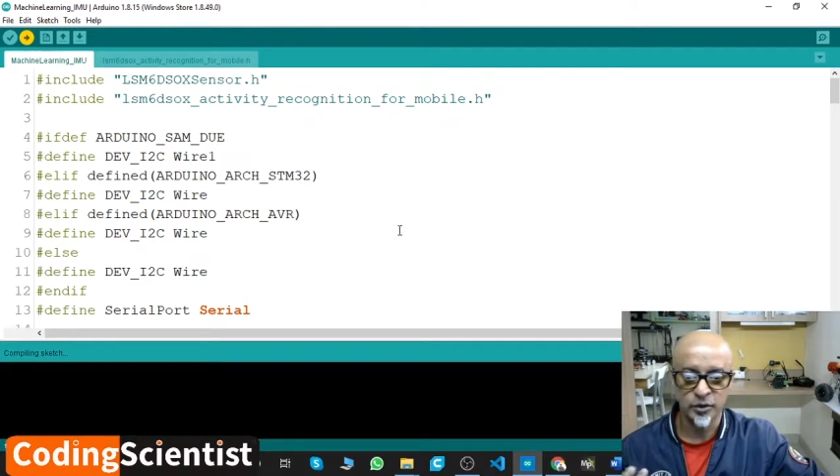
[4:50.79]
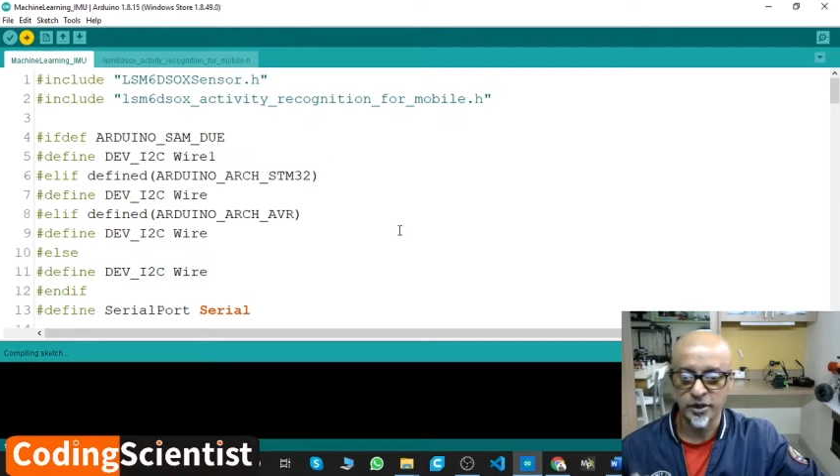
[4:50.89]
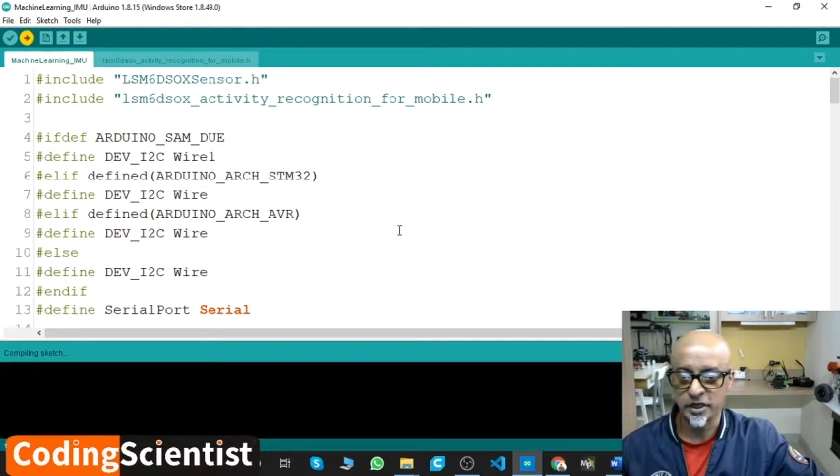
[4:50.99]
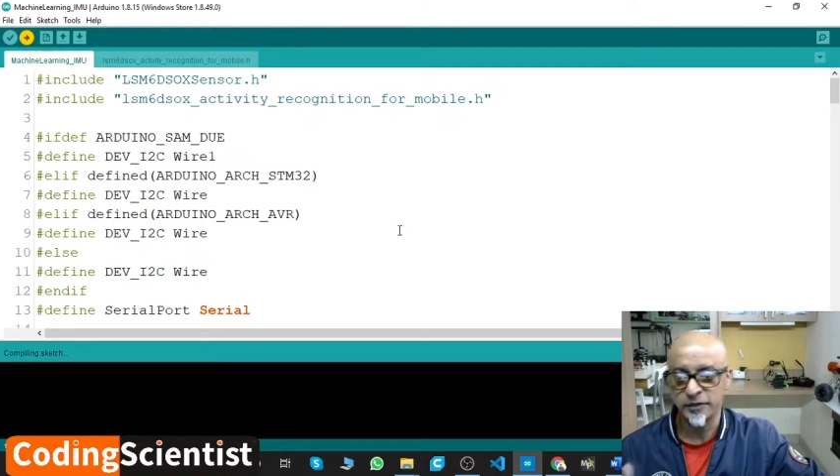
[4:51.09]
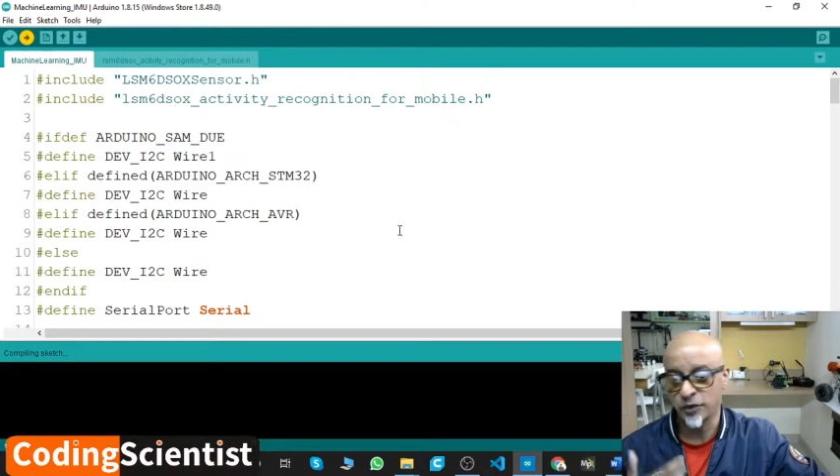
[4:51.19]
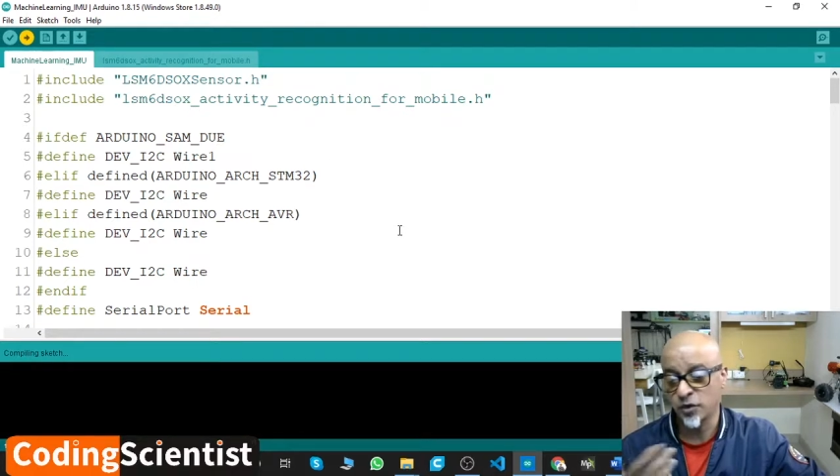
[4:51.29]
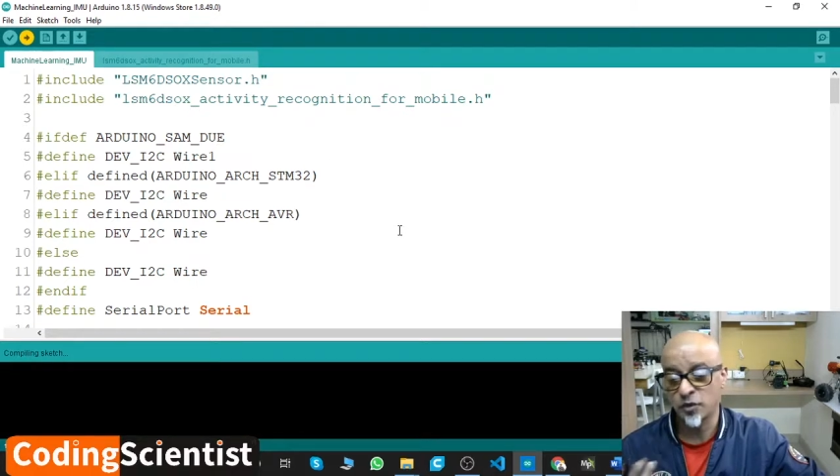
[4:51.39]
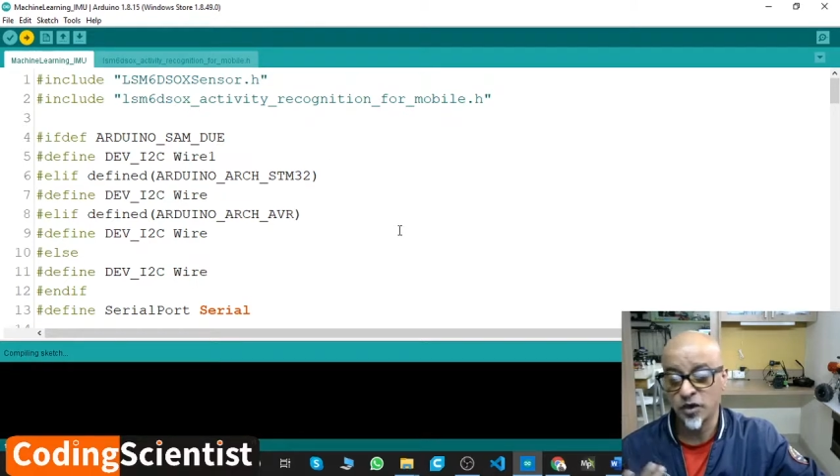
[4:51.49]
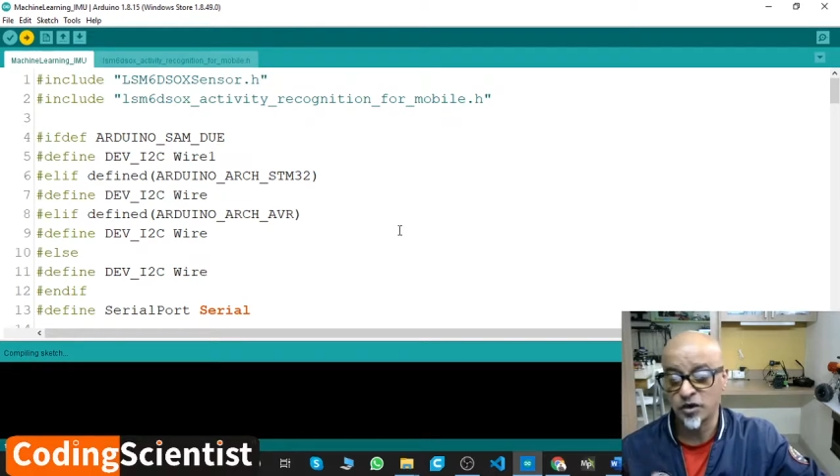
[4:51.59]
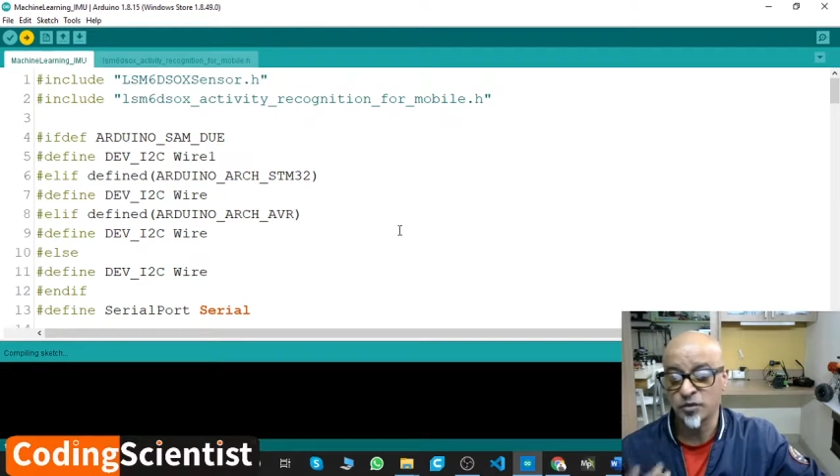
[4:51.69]
do it if you don't
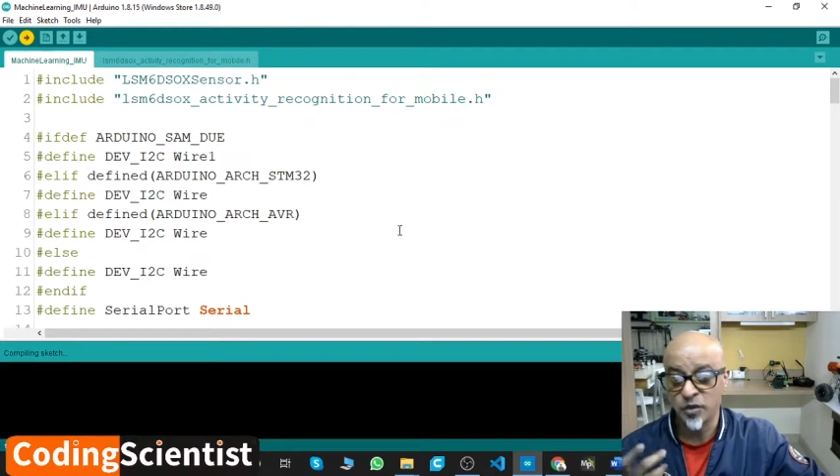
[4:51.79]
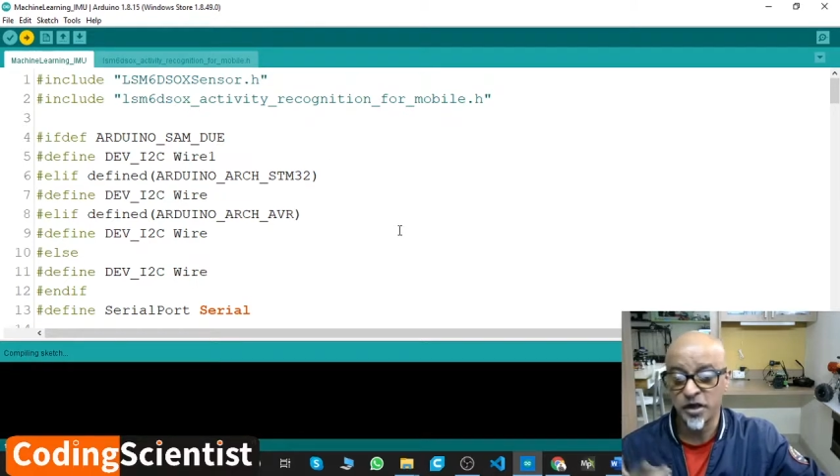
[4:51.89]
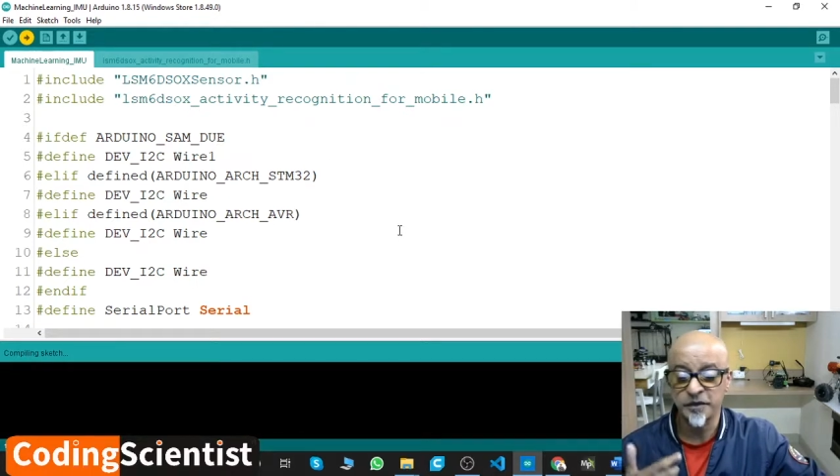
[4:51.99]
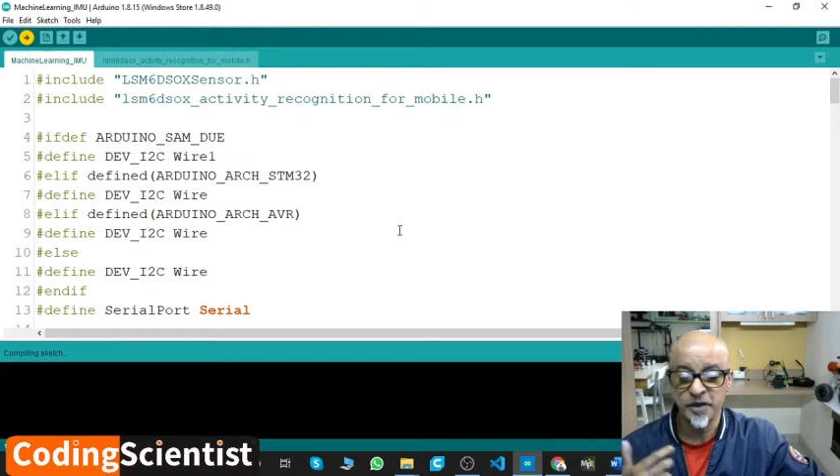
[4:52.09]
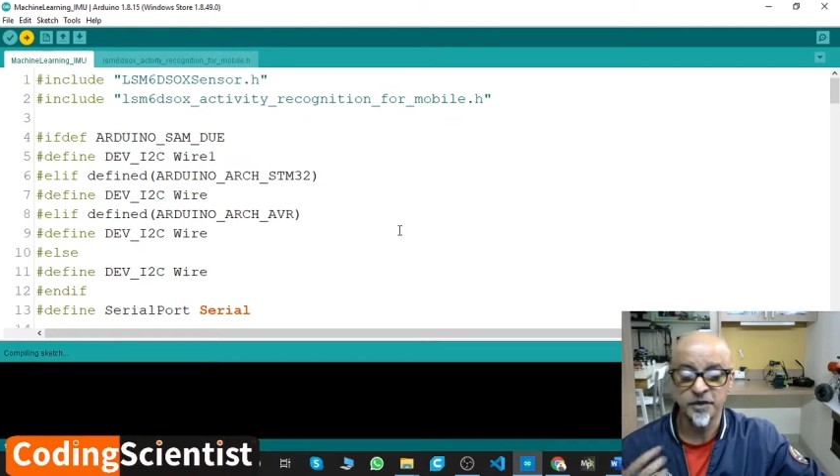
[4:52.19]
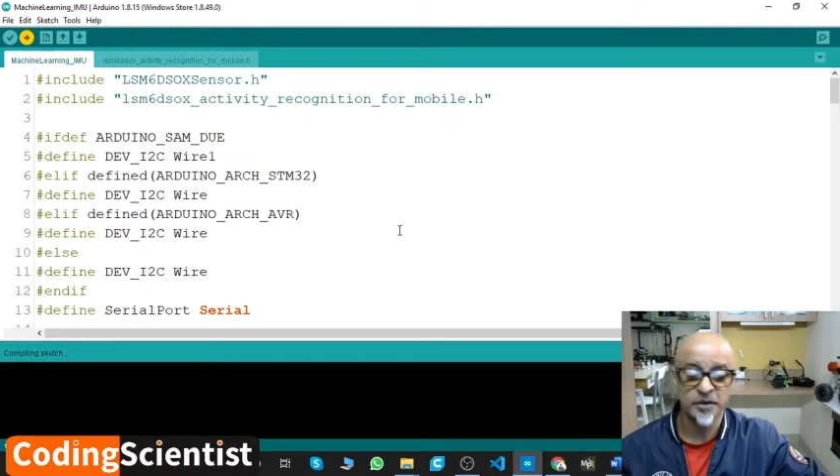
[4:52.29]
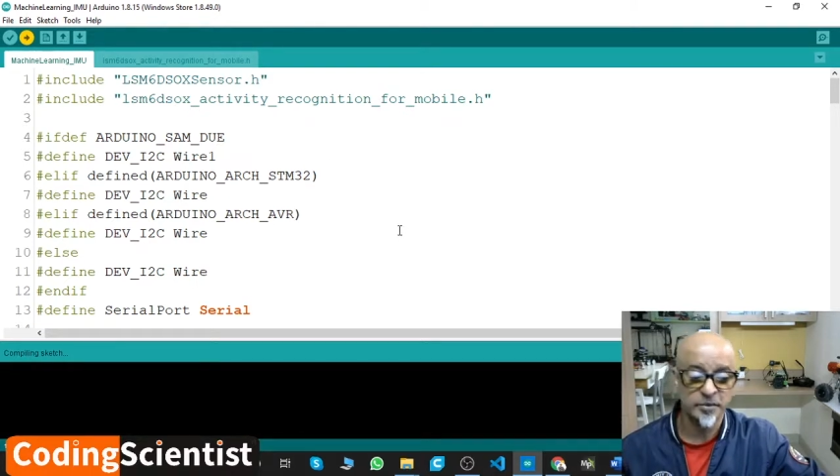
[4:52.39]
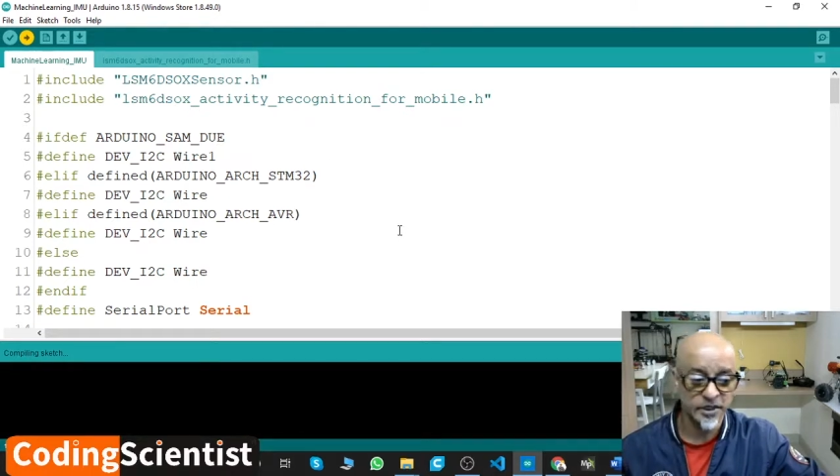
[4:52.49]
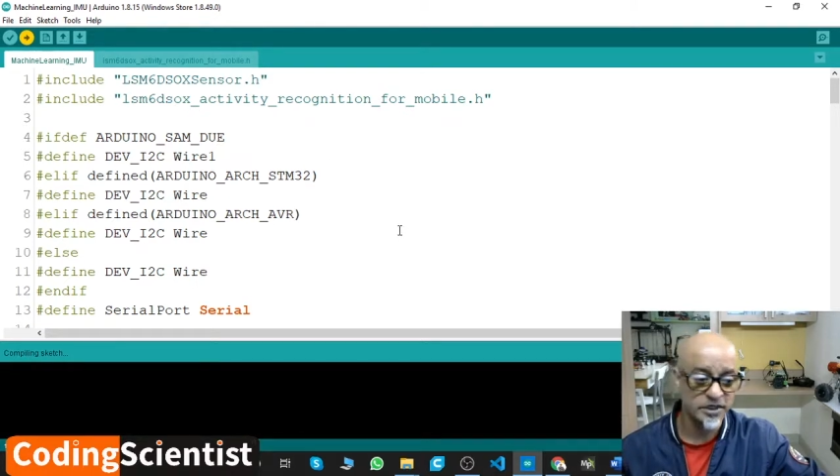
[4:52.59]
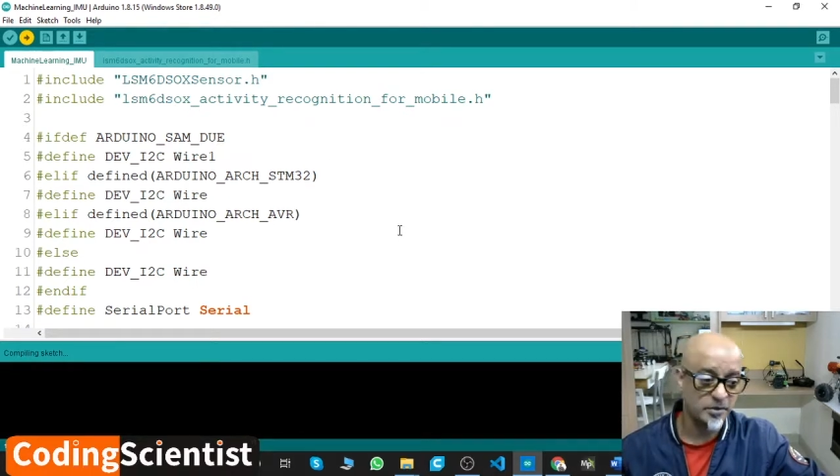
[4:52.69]
want to modify
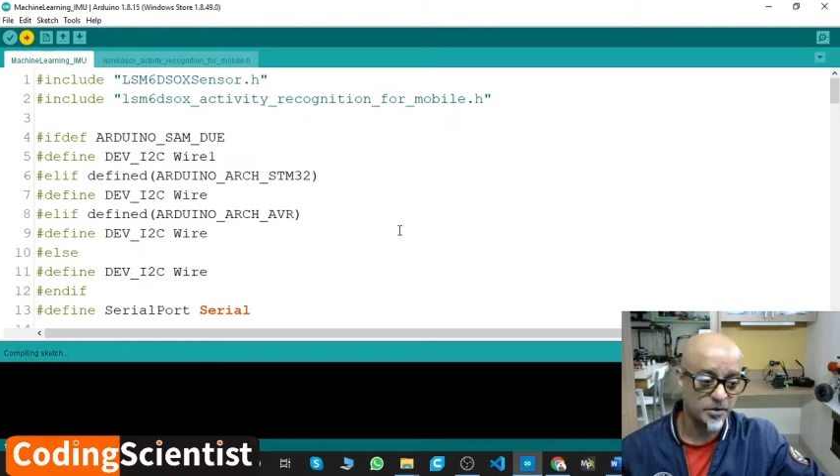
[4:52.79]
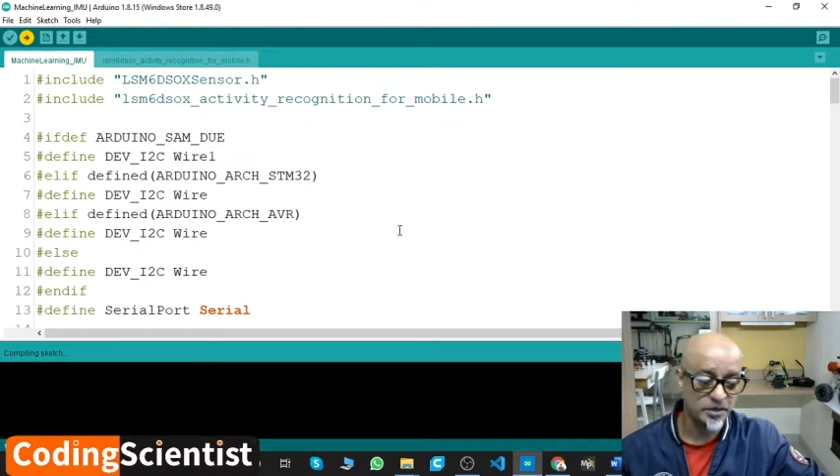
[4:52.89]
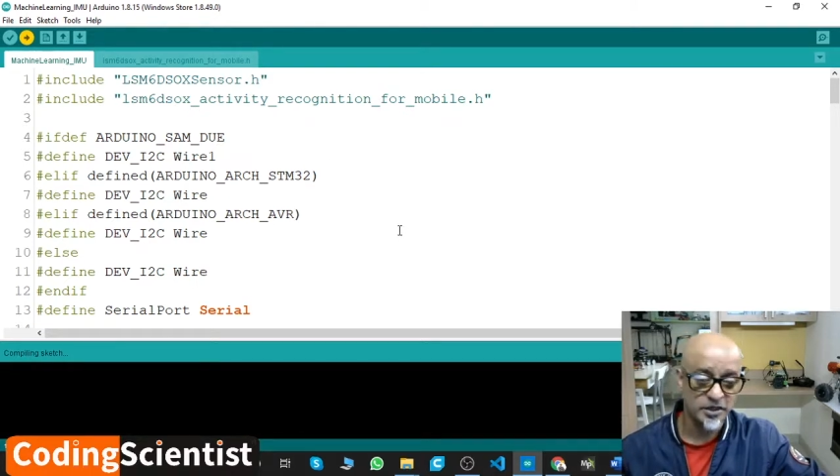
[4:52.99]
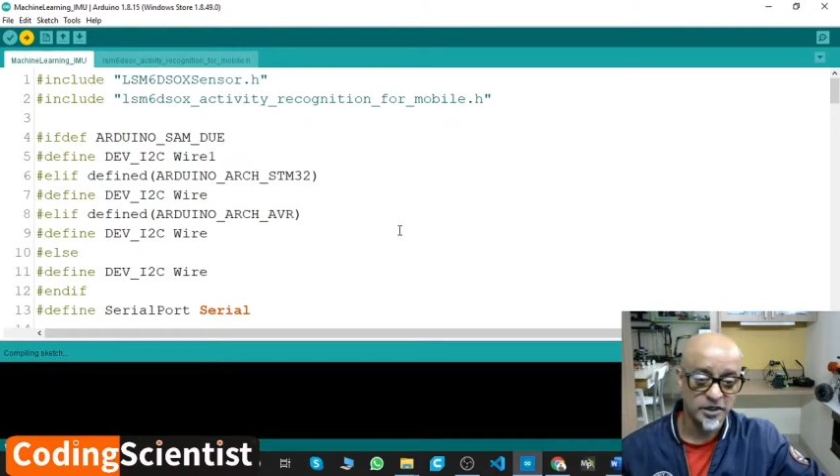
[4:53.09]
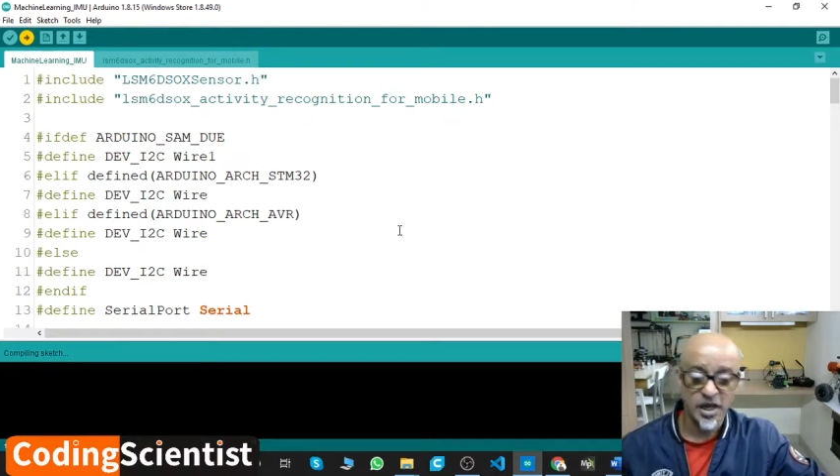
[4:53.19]
from examples.